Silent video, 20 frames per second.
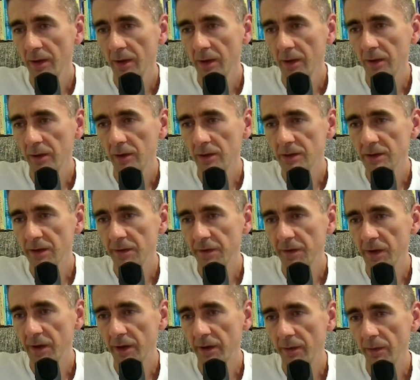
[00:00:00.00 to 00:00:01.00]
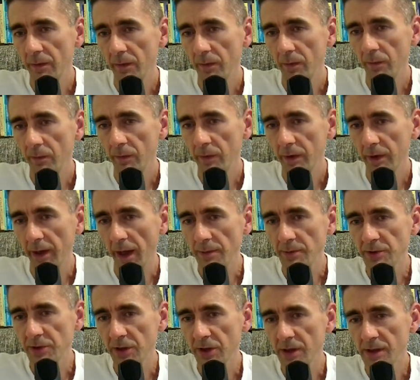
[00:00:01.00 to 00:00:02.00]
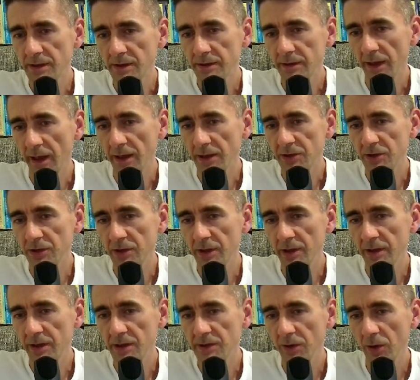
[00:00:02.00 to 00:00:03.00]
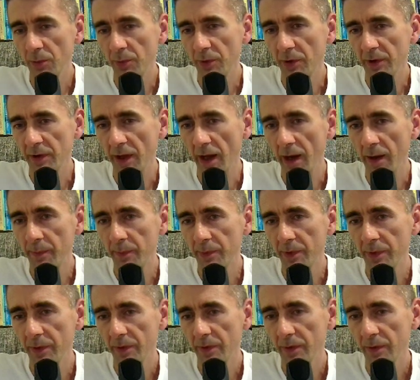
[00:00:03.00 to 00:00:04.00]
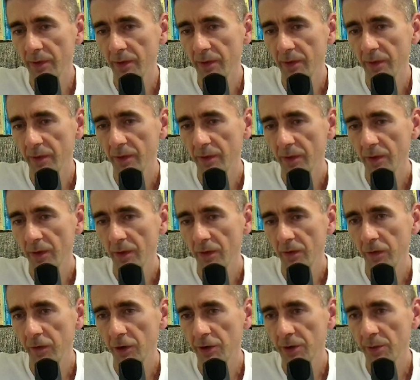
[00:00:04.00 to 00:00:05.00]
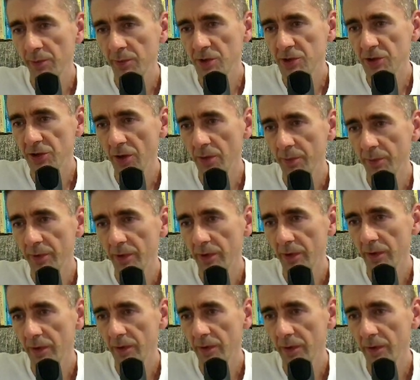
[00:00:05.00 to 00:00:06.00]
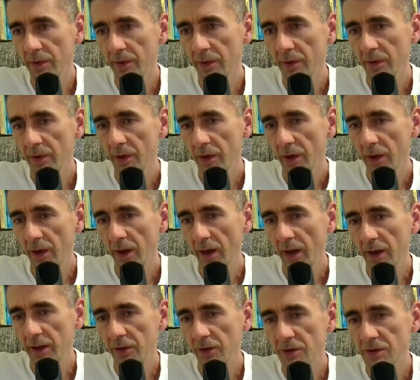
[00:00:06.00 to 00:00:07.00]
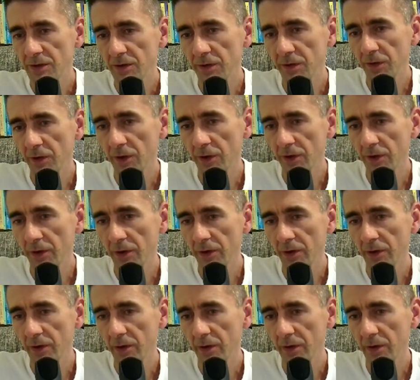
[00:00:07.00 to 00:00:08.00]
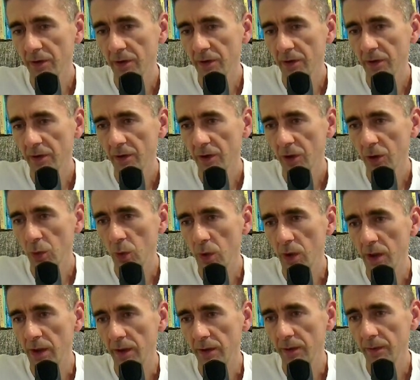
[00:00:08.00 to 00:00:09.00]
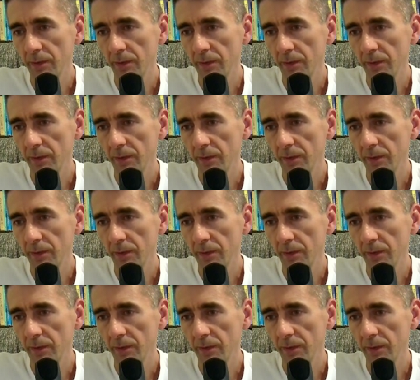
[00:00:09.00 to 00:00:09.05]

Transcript: because if he captures, actually this opened up for the bishop and also for the queen.